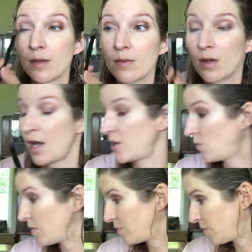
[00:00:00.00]
I don't
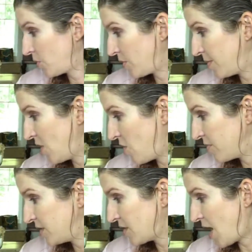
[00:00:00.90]
want to be over the
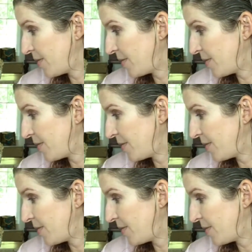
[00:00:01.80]
top.